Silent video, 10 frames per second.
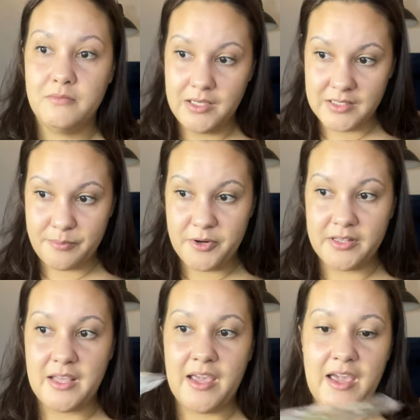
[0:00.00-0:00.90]
his
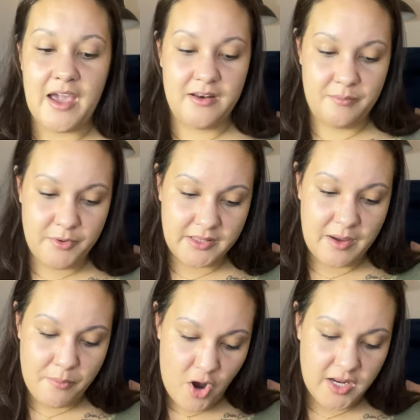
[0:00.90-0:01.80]
birthday and birthday
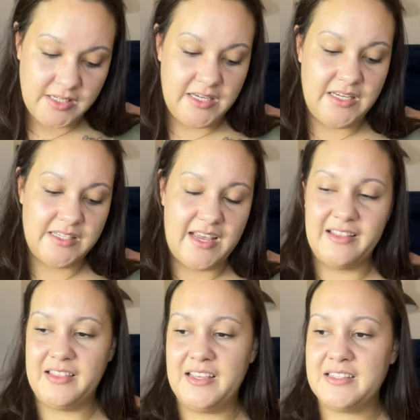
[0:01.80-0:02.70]
parties
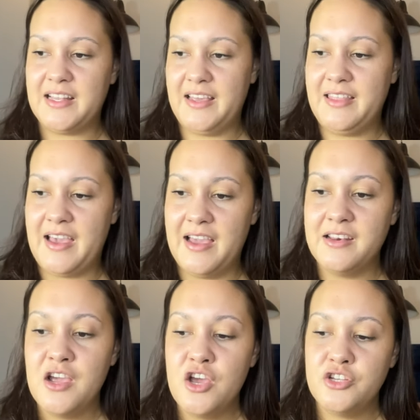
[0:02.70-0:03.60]
and things like that
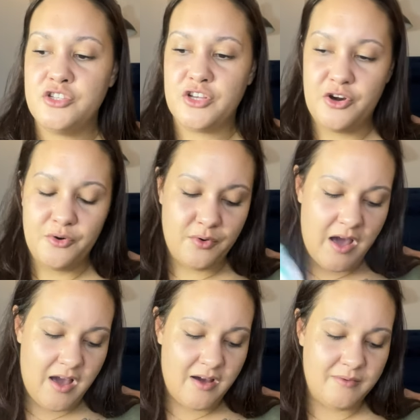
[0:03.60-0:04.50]
so
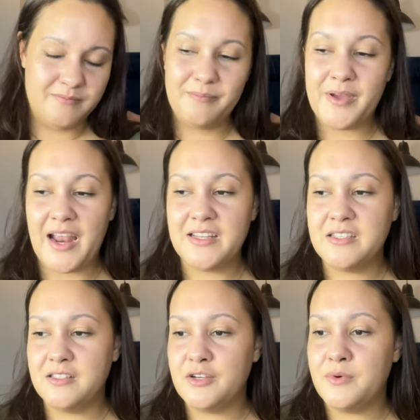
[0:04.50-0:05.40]
um, but i
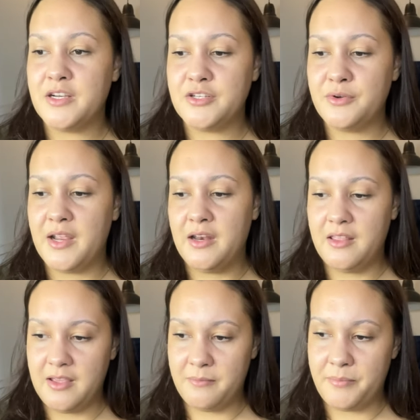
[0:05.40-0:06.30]
still don't want to do
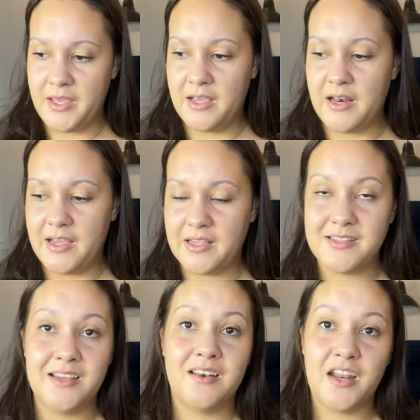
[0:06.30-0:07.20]
anything big like i
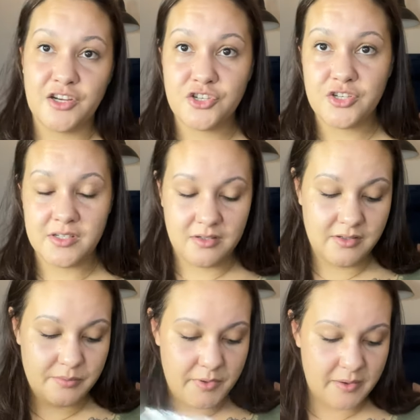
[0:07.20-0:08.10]
said next year's
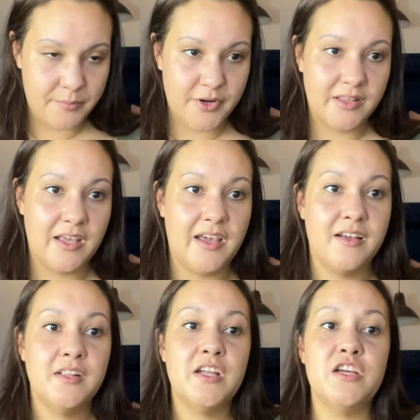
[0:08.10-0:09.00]
his big birthday
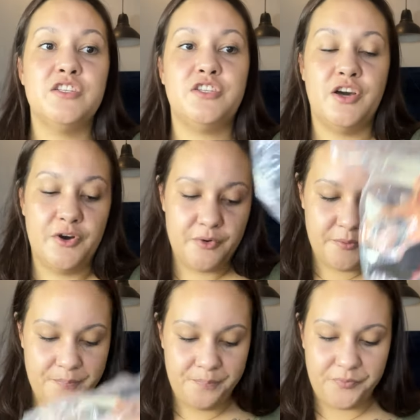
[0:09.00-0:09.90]
so
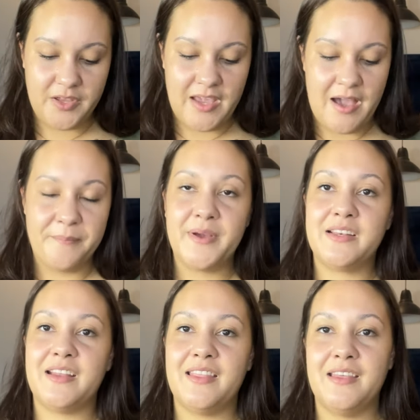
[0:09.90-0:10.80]
yeah but
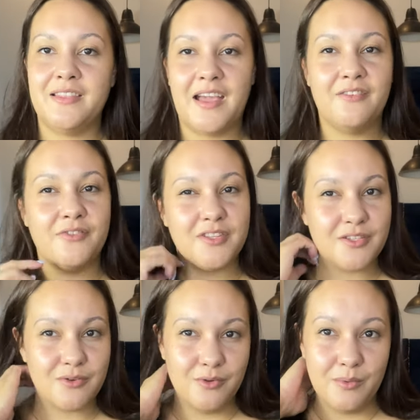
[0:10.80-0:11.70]
i think that for the
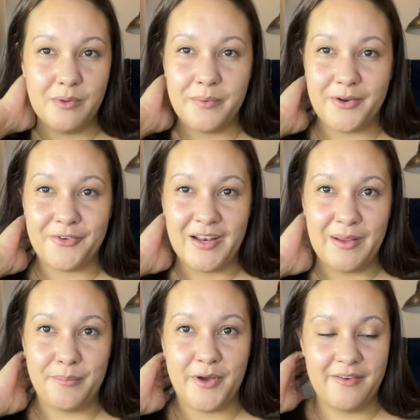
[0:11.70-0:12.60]
school will be really
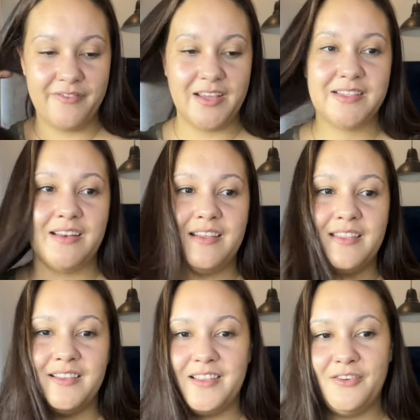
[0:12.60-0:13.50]
perfect and i
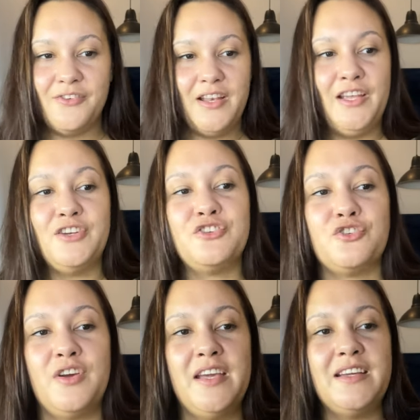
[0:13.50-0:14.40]
think they'll really
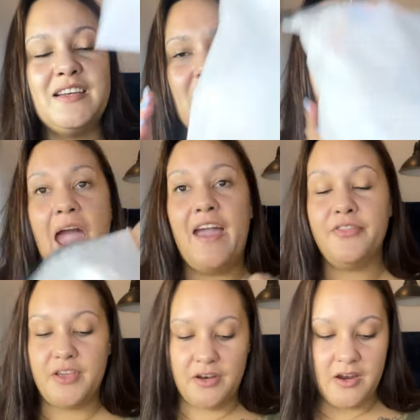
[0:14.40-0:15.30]
enjoy it and
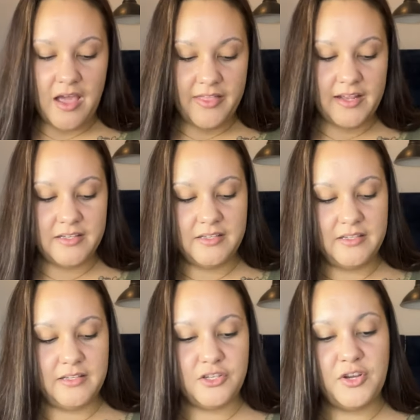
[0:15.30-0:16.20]
then that's
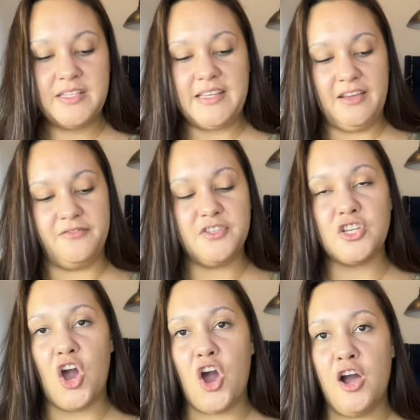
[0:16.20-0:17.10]
so his gifts
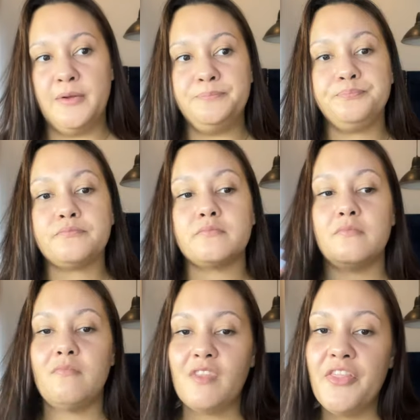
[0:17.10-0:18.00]
are
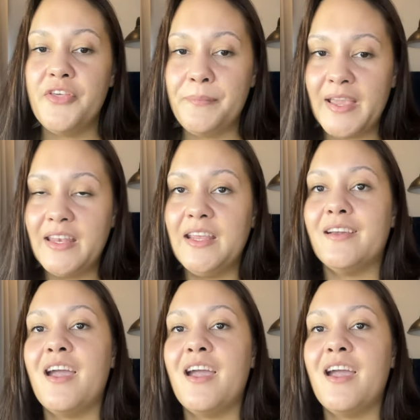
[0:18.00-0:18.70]
the bedding